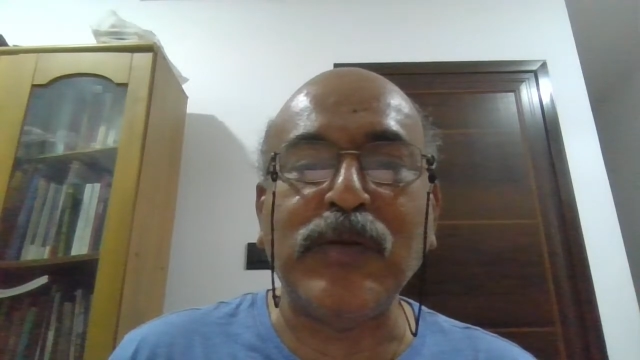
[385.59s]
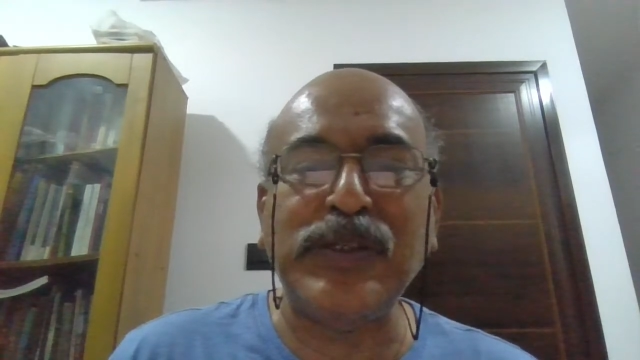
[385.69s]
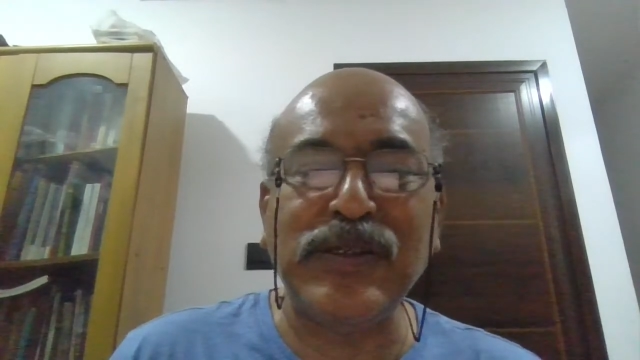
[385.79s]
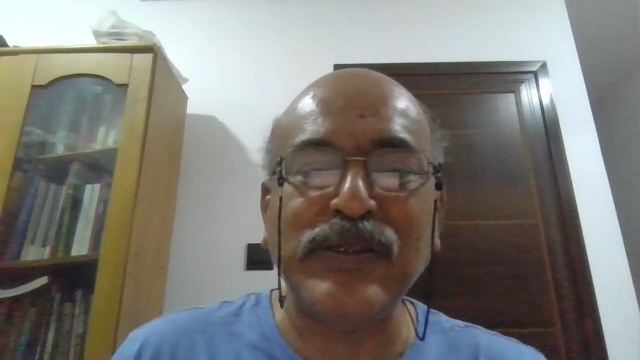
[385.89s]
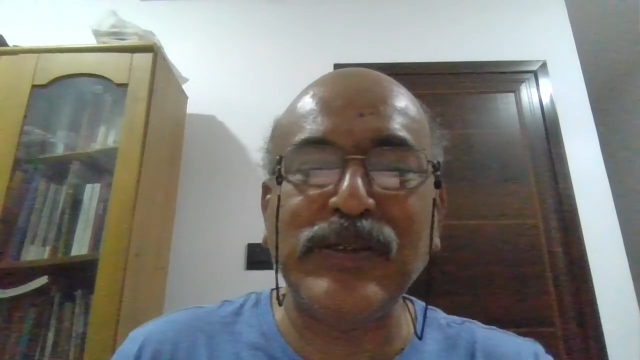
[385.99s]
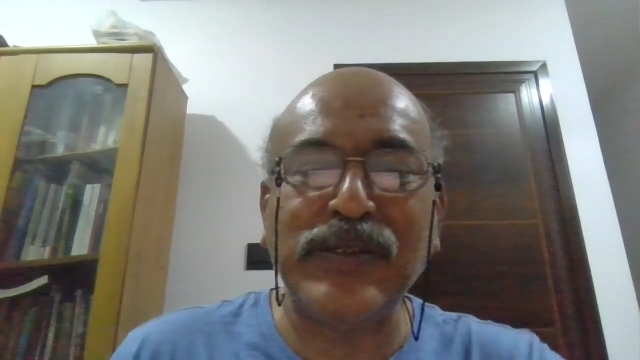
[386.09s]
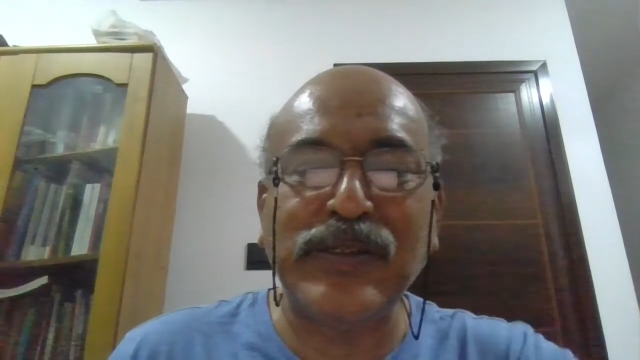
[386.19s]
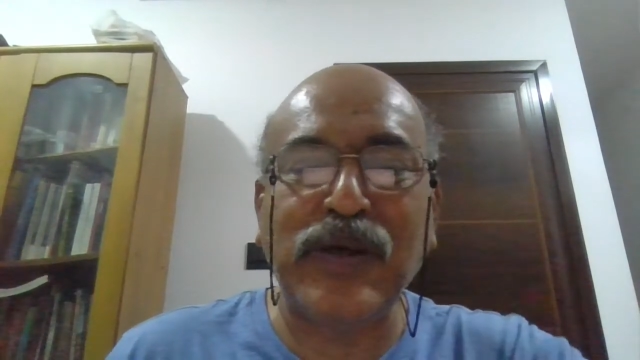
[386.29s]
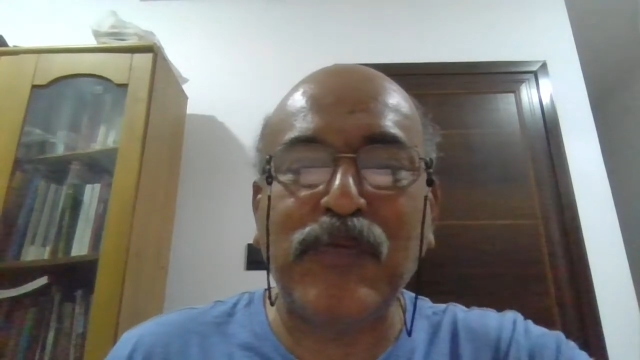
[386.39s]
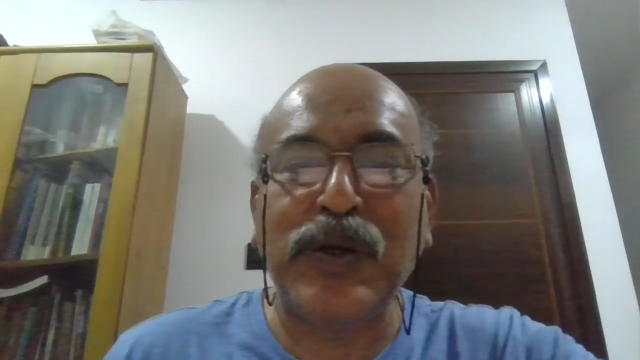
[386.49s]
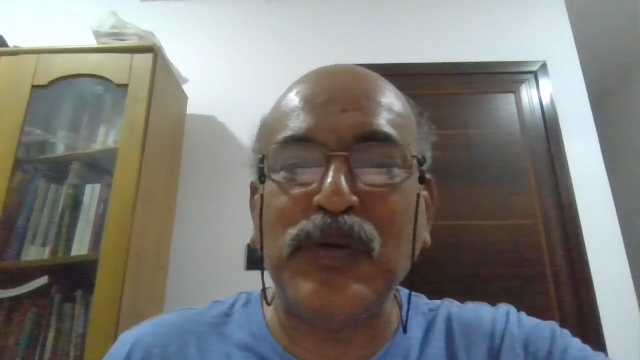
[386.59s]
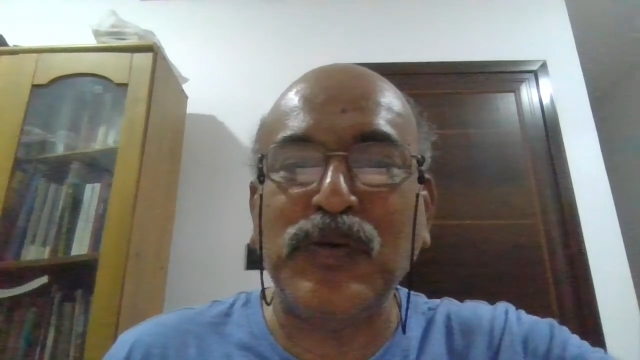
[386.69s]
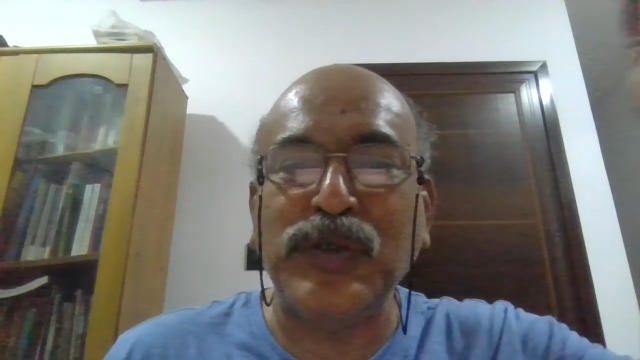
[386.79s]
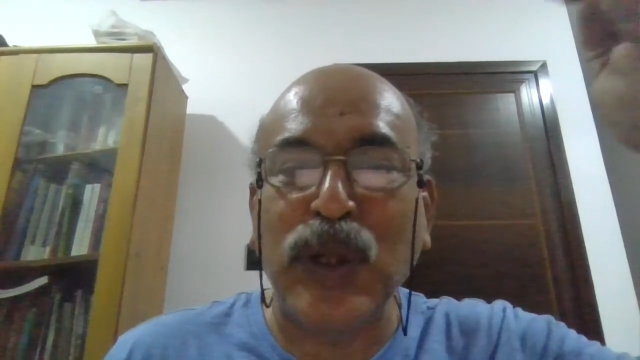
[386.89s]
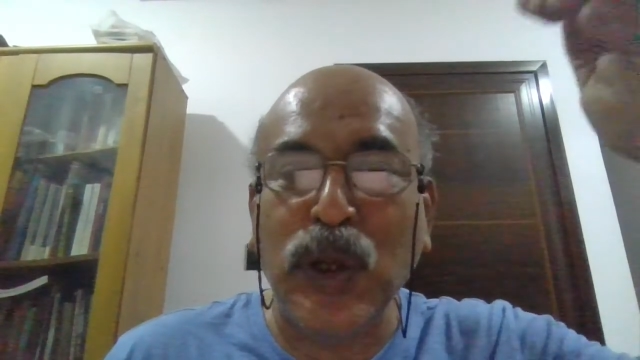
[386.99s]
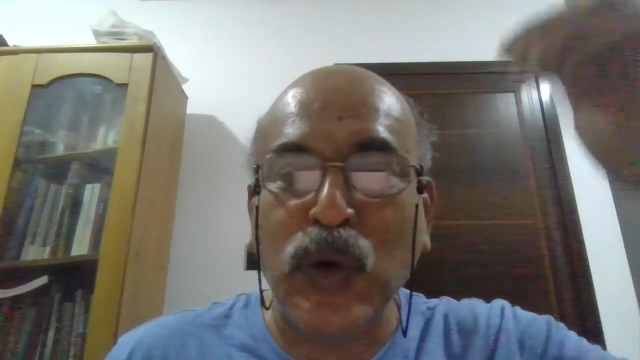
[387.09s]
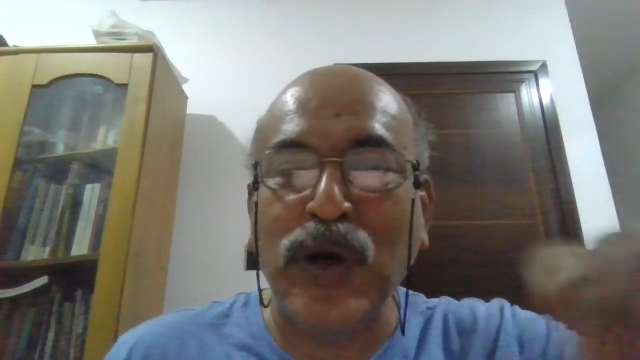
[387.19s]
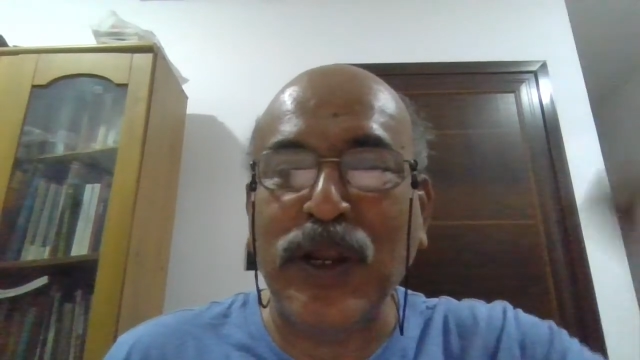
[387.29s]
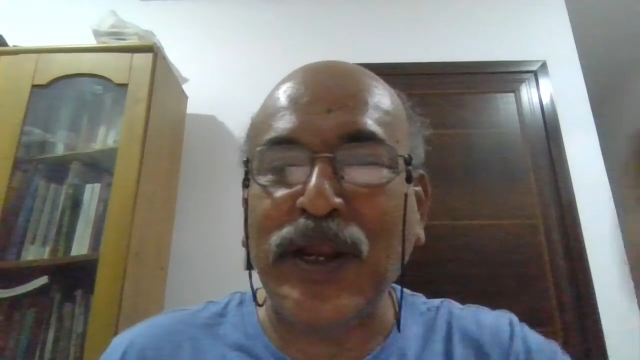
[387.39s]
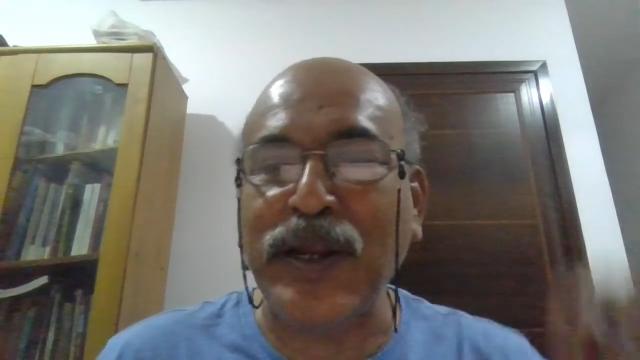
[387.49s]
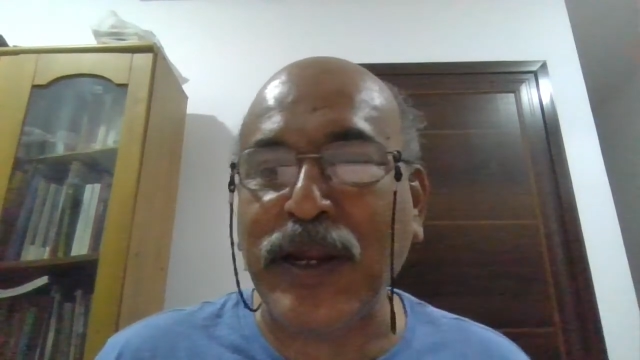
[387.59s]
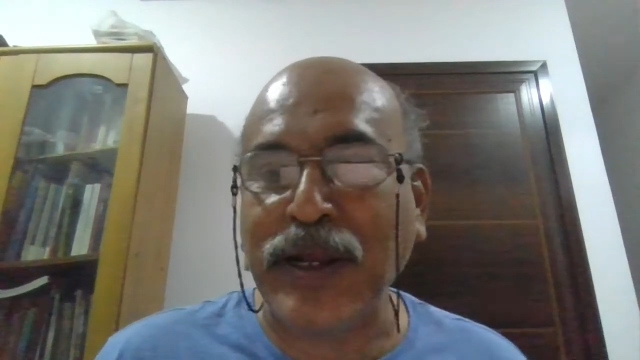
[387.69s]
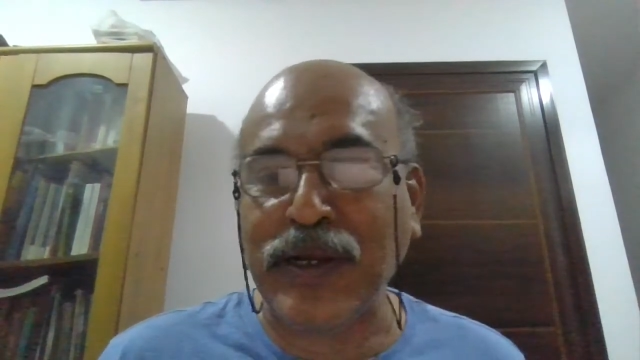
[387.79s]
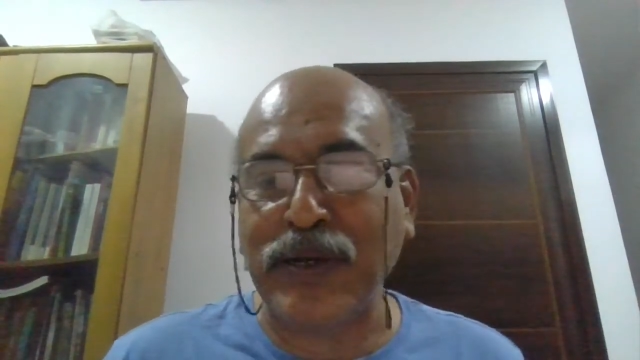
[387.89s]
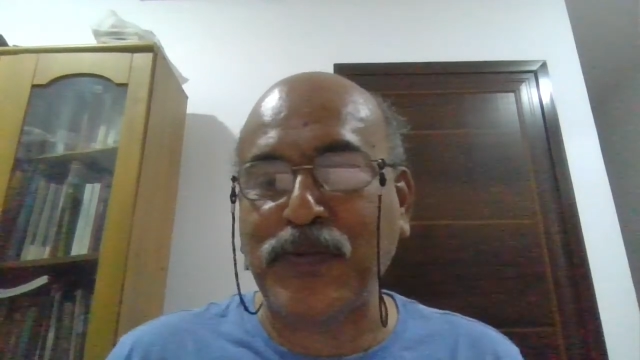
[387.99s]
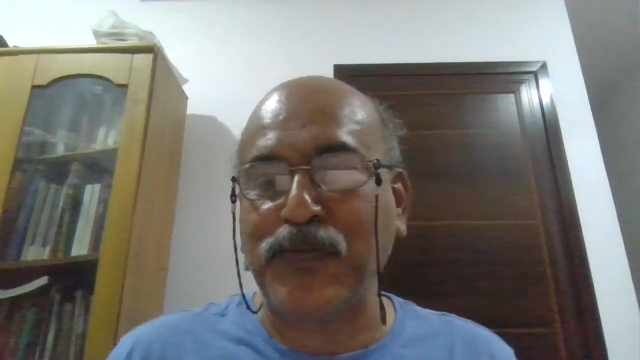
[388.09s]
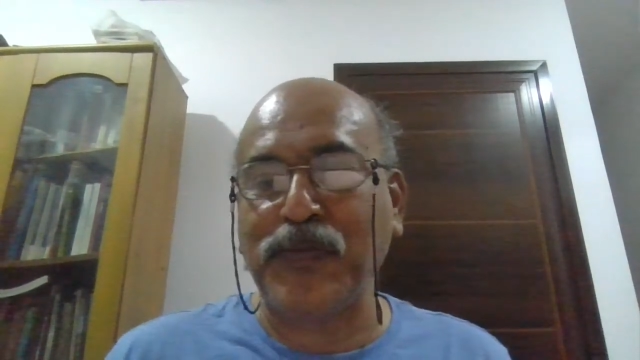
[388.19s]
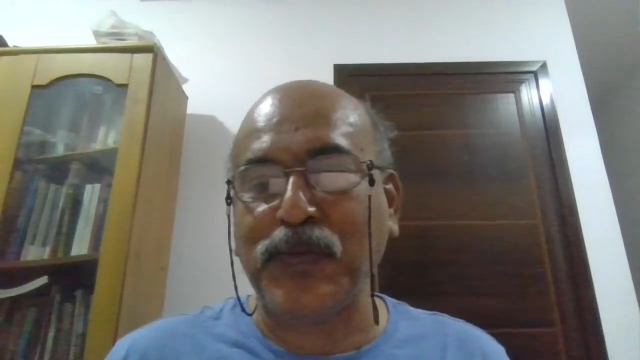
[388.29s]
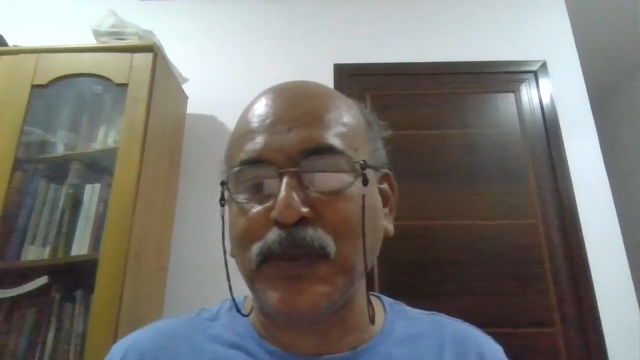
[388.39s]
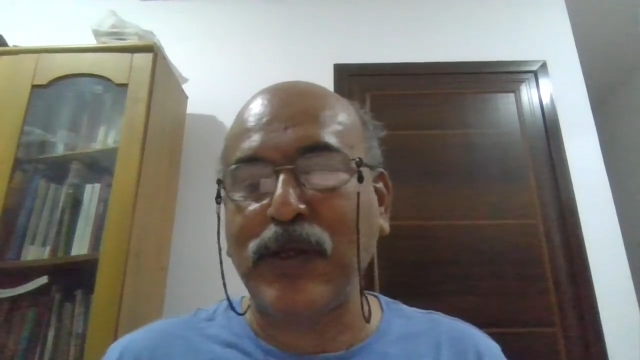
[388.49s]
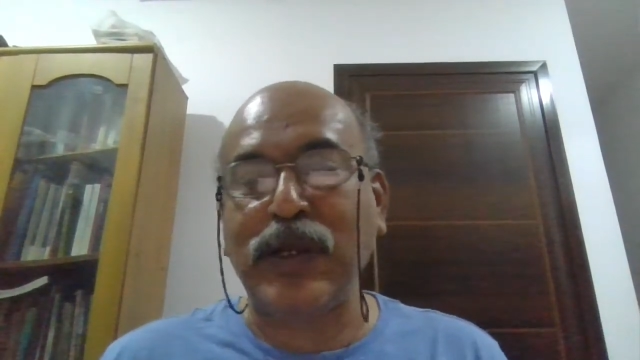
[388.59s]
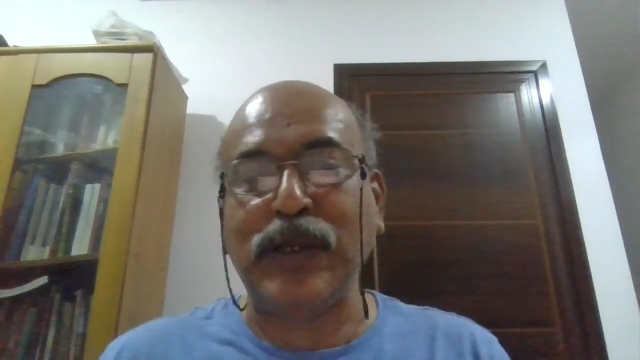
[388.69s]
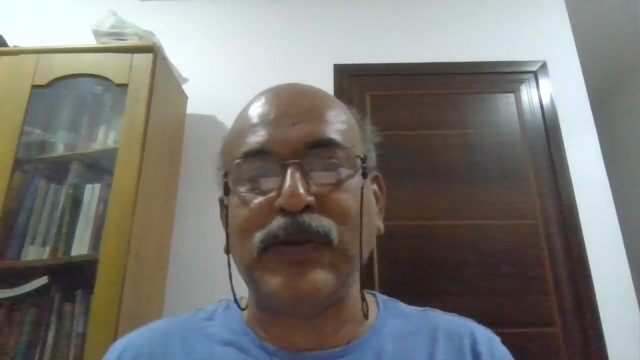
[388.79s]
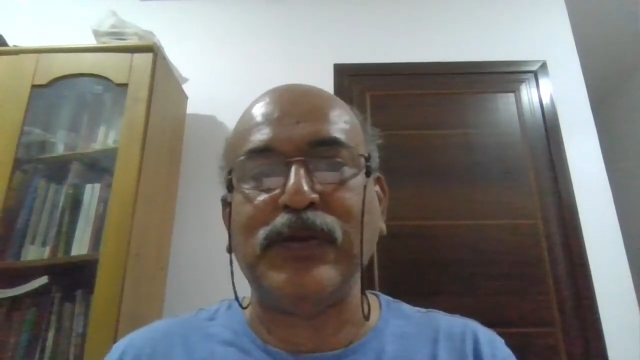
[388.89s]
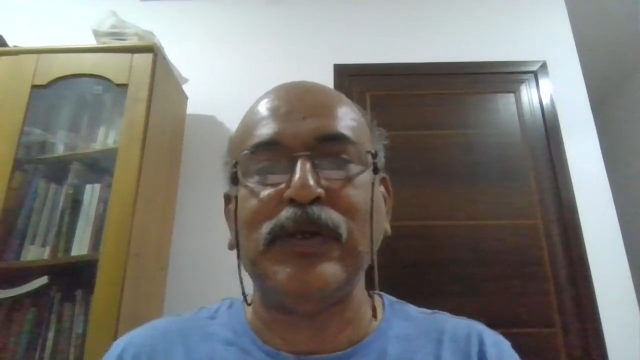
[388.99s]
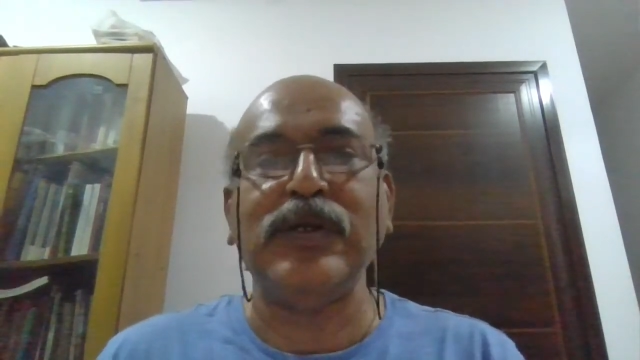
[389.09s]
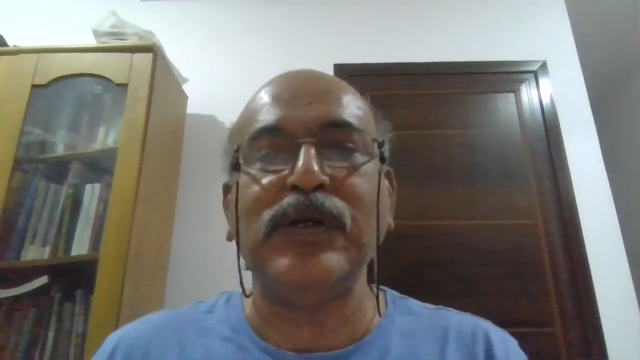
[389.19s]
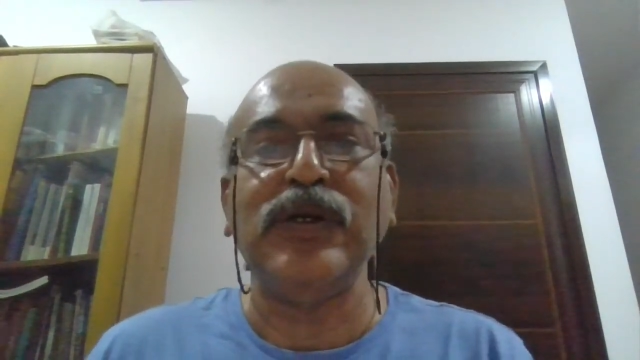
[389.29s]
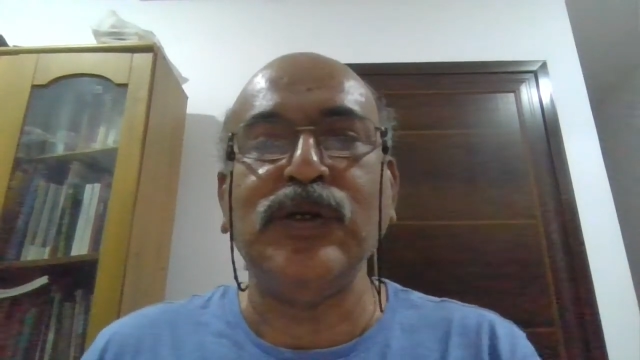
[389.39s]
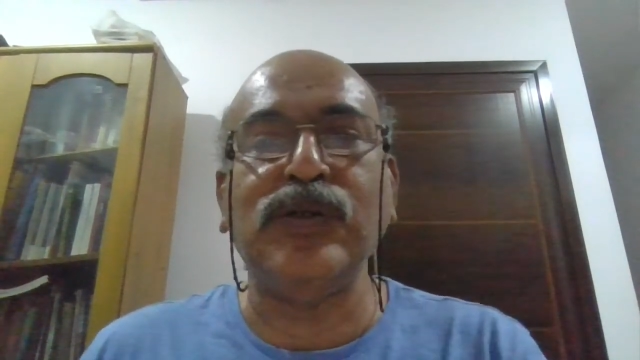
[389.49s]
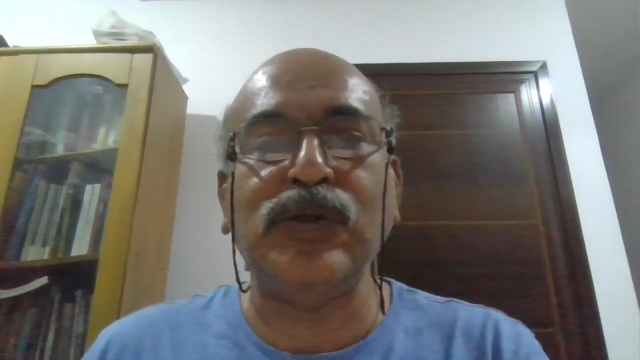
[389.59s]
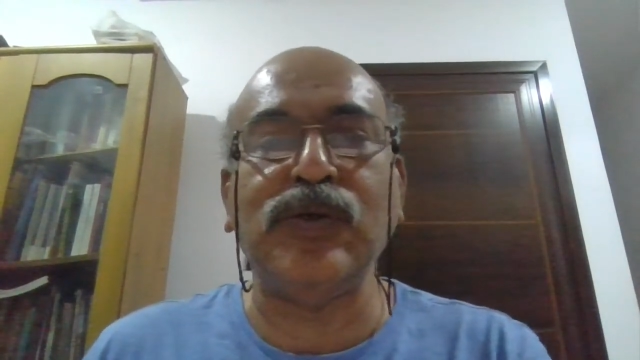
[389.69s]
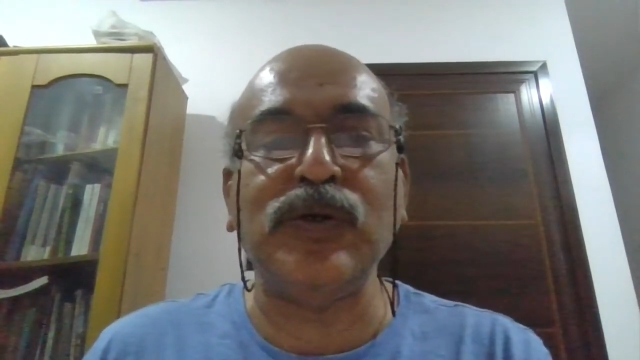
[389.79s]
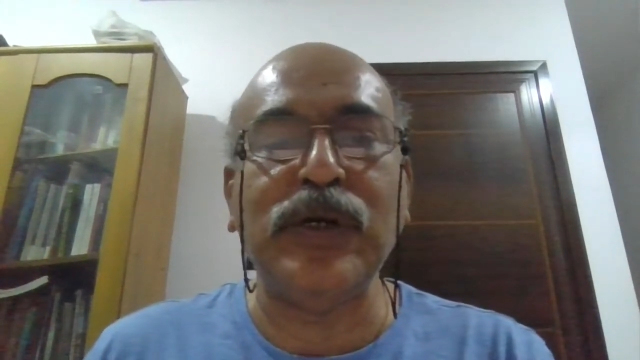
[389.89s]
It's somebody who's lower in rank. Right. So